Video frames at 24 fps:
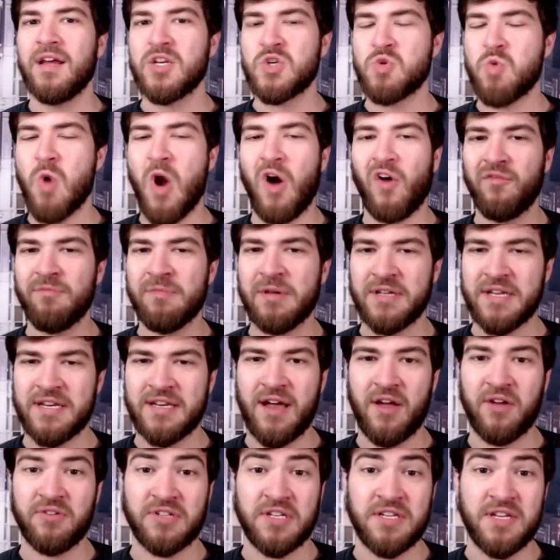$12 million
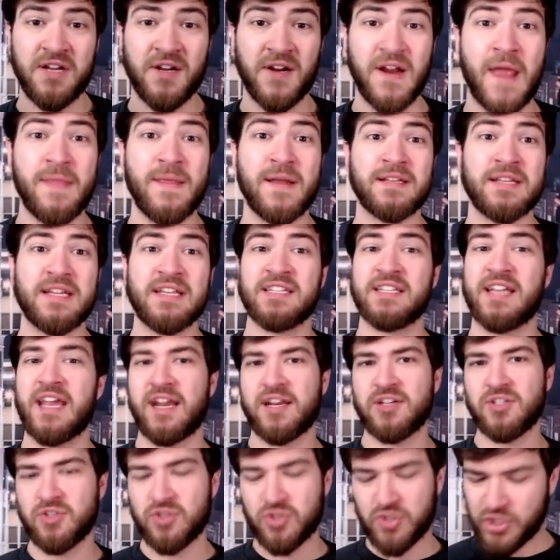a year unless he's
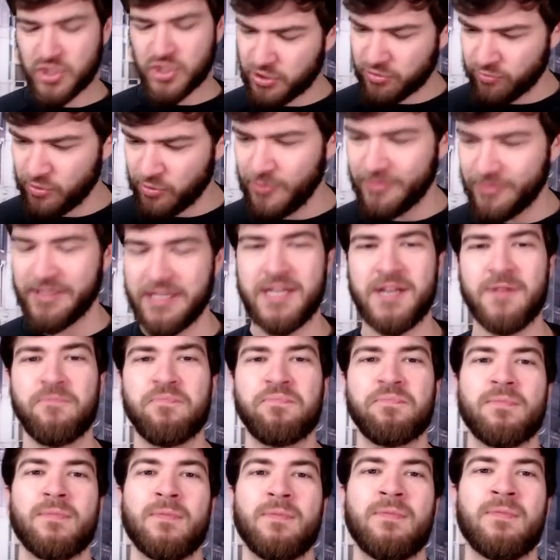like truly
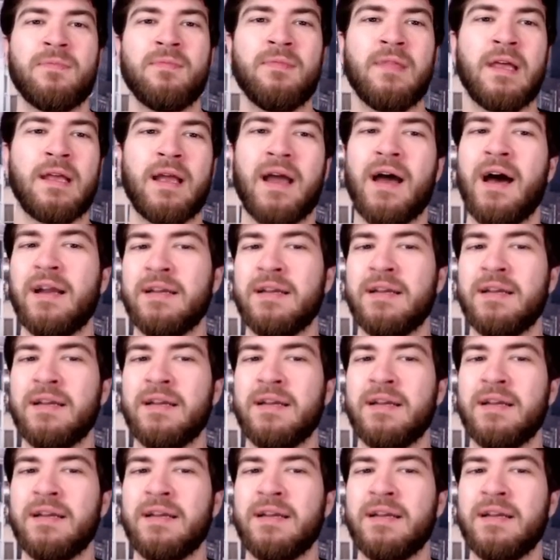like a